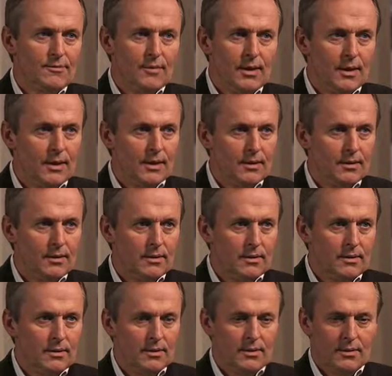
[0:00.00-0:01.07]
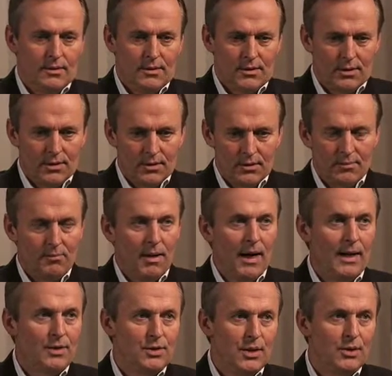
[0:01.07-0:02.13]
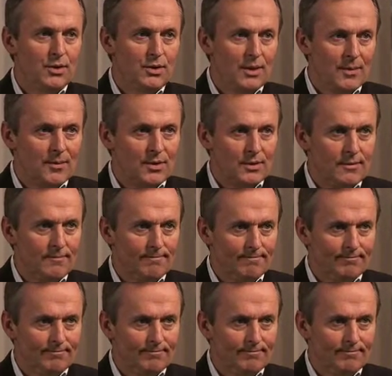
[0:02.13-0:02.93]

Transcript: money to buy judgeships